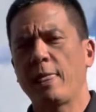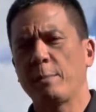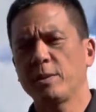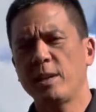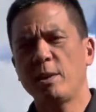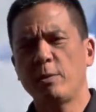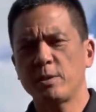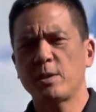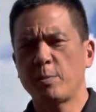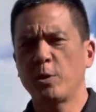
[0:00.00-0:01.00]
But today I want to
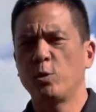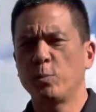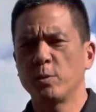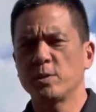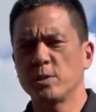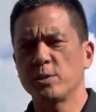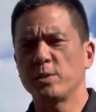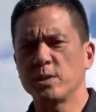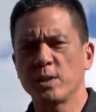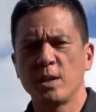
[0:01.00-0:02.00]
talk about homeowners insurance.